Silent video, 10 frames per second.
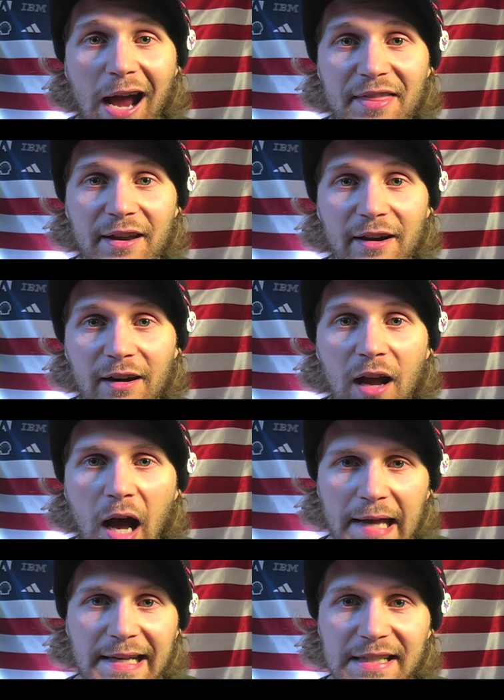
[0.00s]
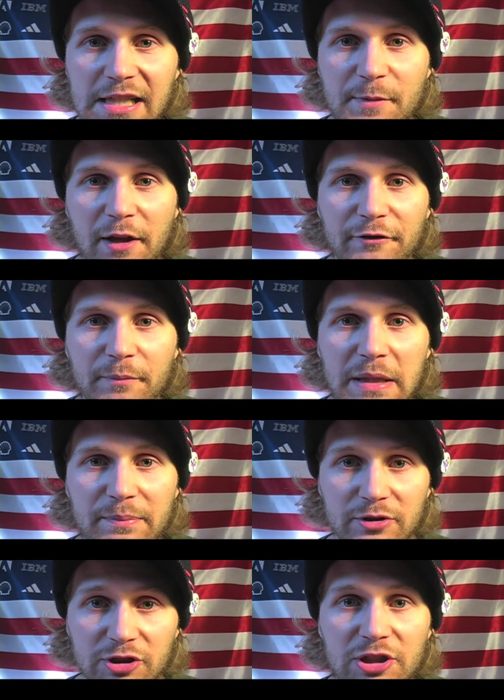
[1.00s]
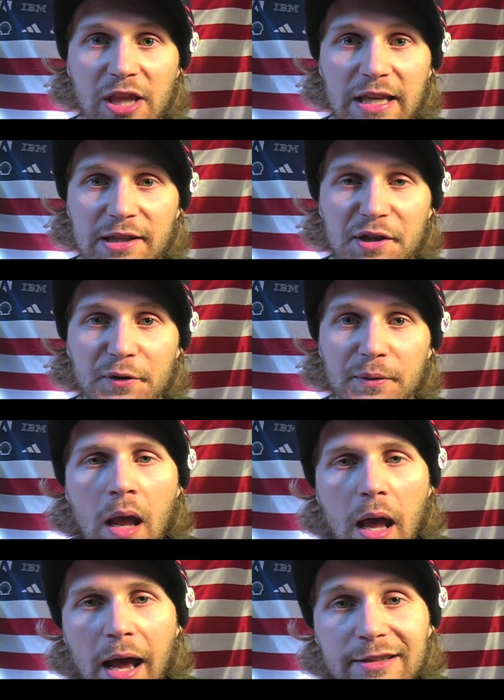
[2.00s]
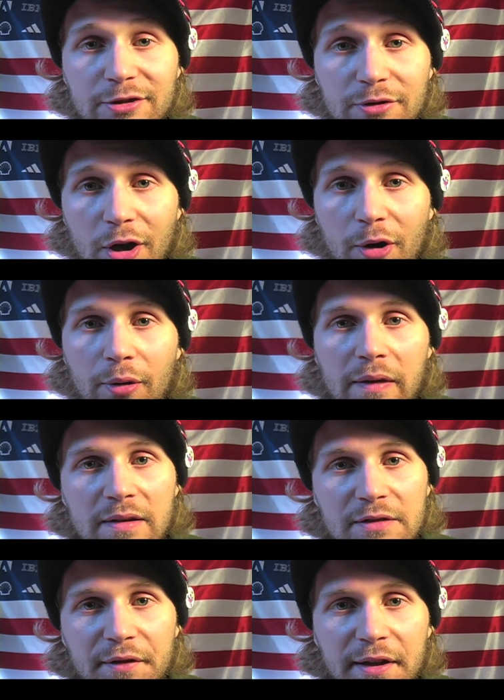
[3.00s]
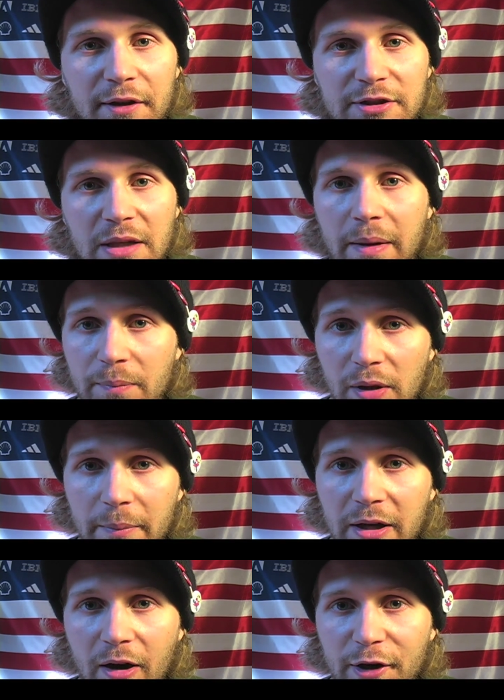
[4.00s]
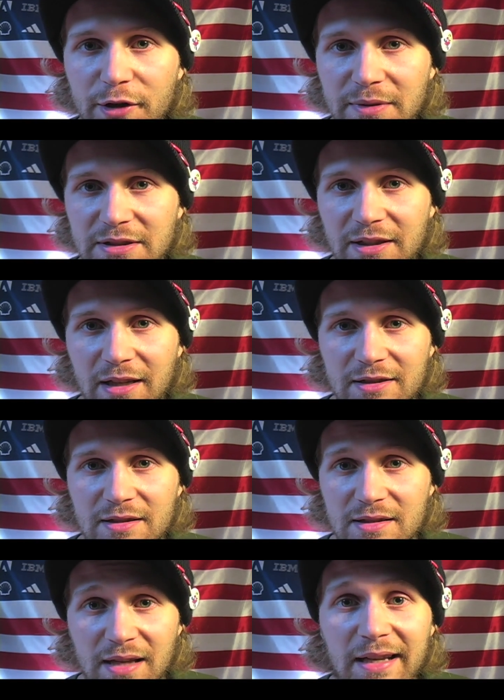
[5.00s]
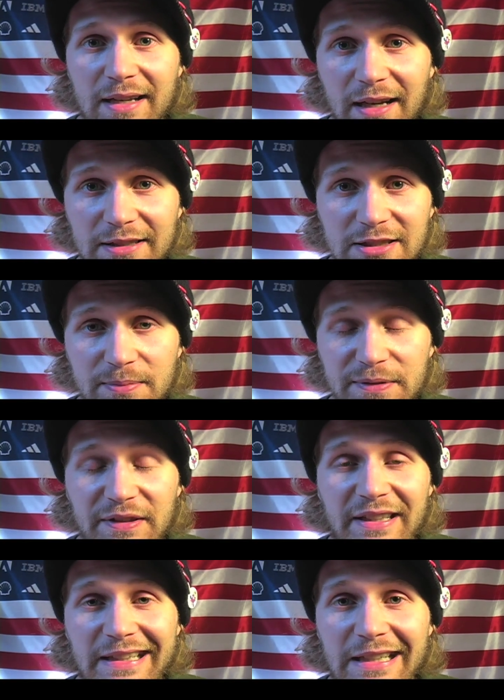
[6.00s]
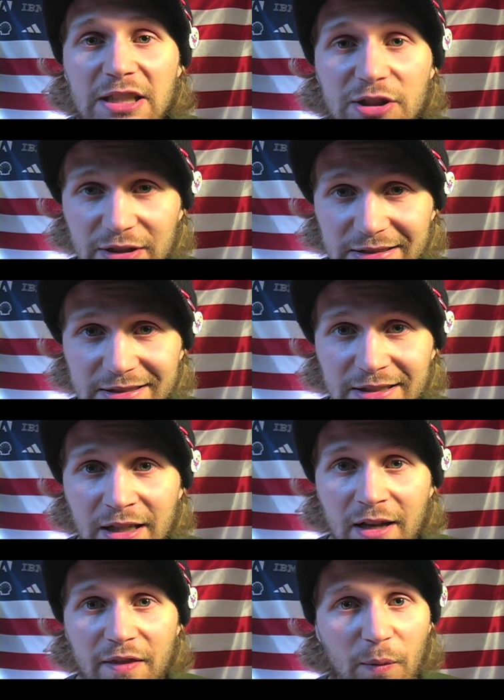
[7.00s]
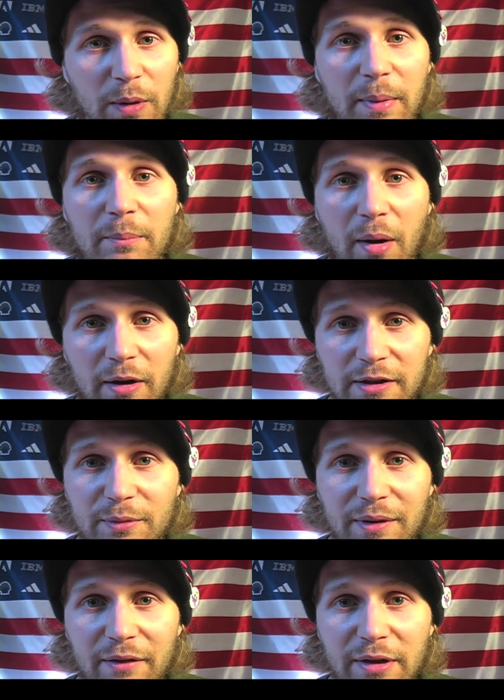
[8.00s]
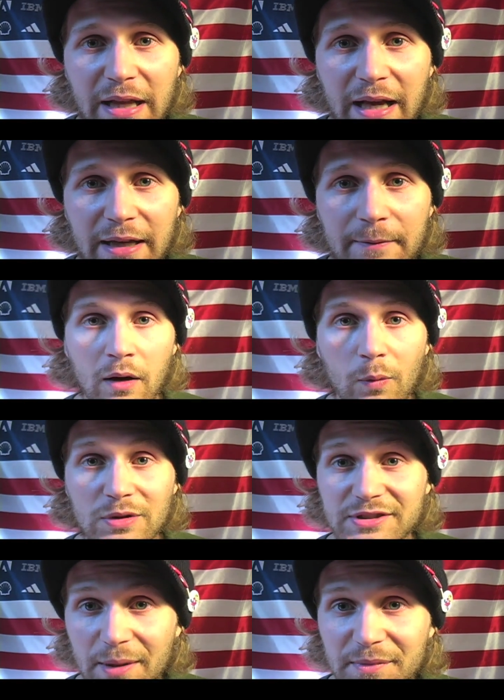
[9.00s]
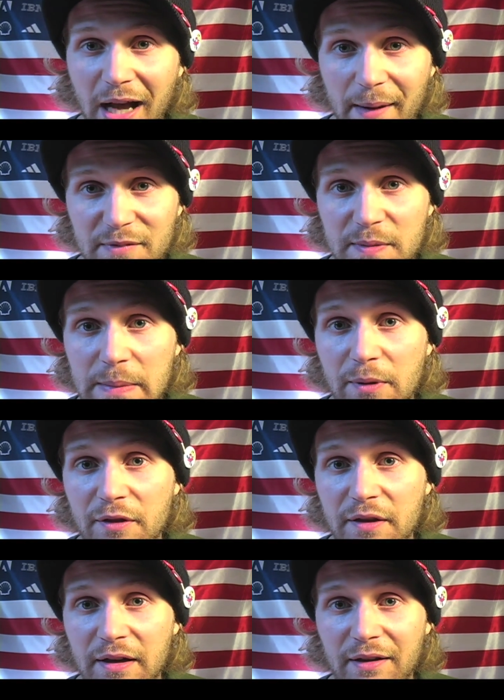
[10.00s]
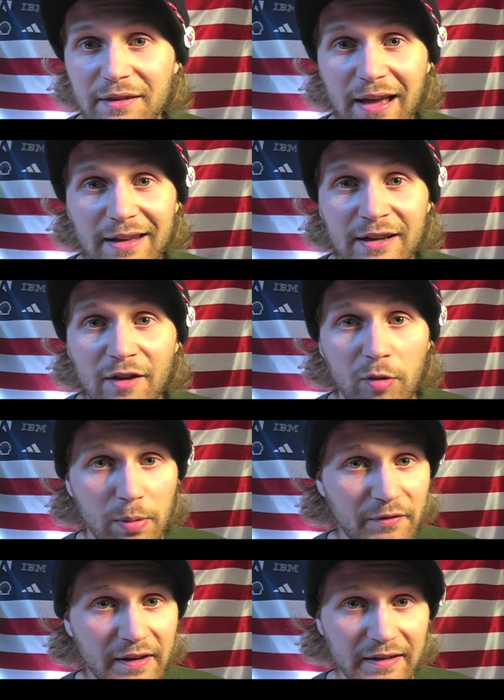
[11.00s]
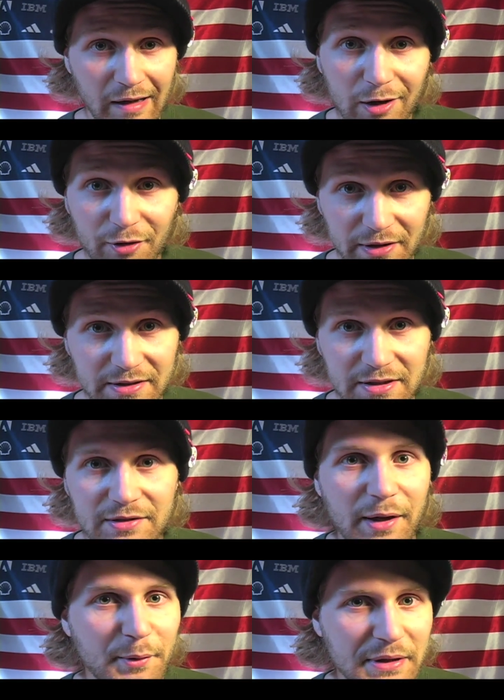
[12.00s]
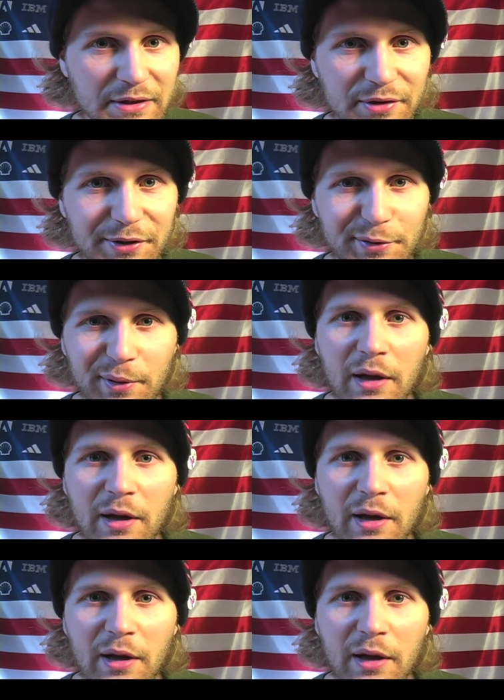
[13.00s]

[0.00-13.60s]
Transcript: Hi there! I get email from people just like you. As you know, in these videos I make polemic arguments against the zeitgeist to prevailing ignorance that we're bombarded with every day. Well, sometimes people think that the prevailing ignorance is not only true,